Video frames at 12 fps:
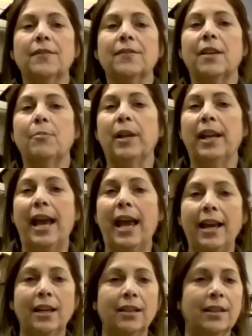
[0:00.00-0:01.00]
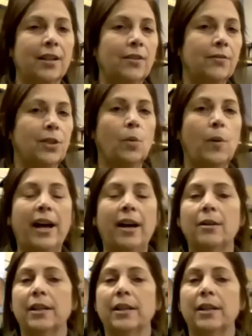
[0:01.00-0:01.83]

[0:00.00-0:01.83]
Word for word: If they've been hanging there for a while,